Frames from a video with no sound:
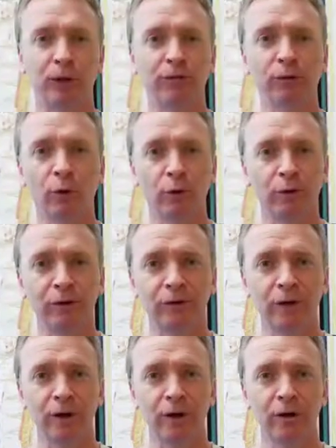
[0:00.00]
blood flow there is
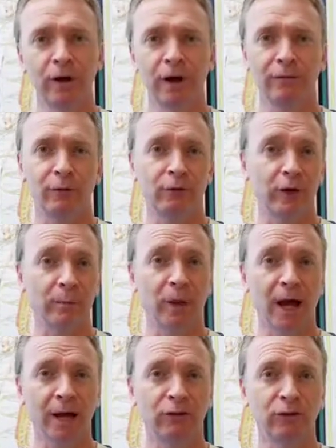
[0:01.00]
in there, if there's any
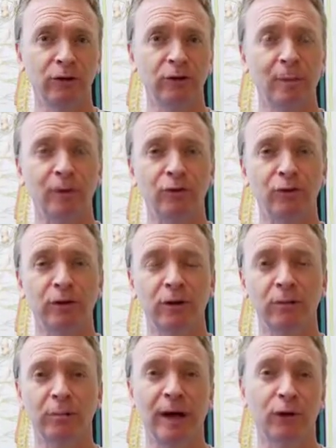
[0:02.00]
blockages, how much
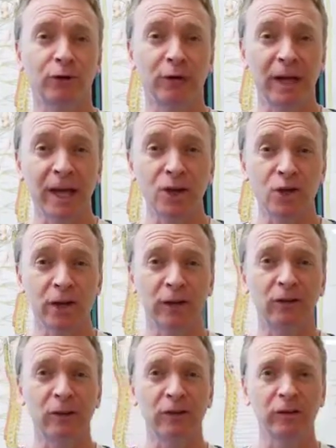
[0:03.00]
calcification
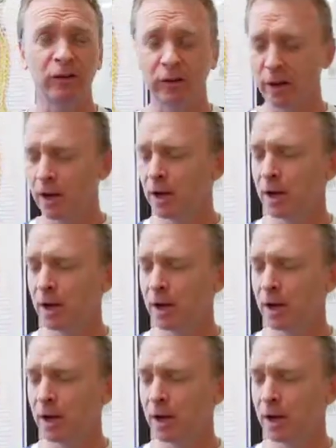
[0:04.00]
exists.